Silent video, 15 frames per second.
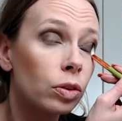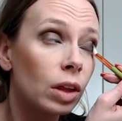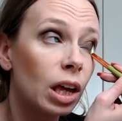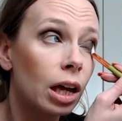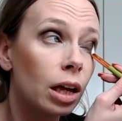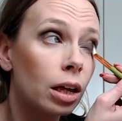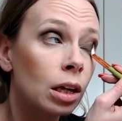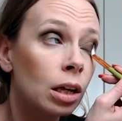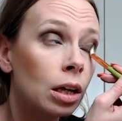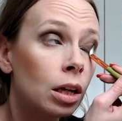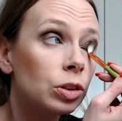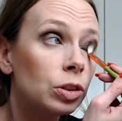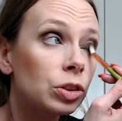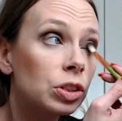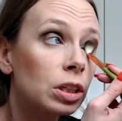
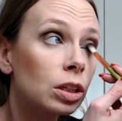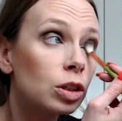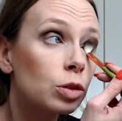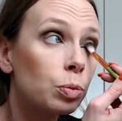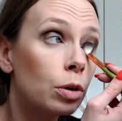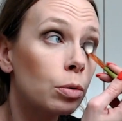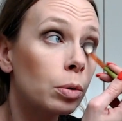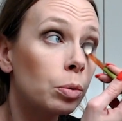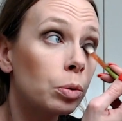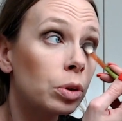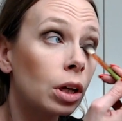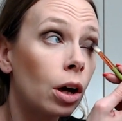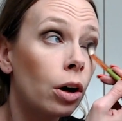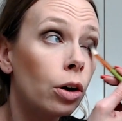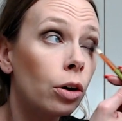that doesn't experiment with
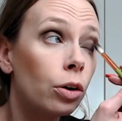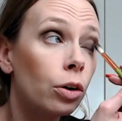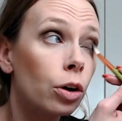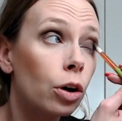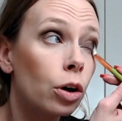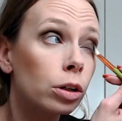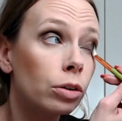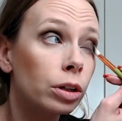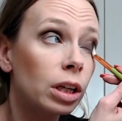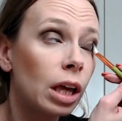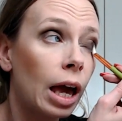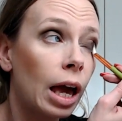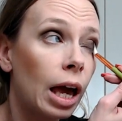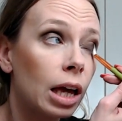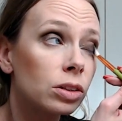color and only
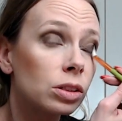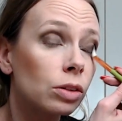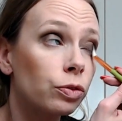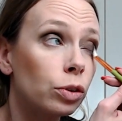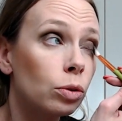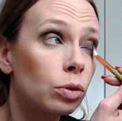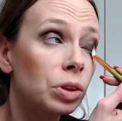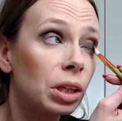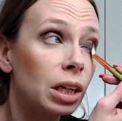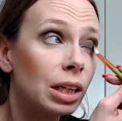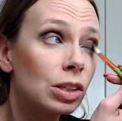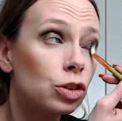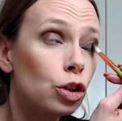has a few things,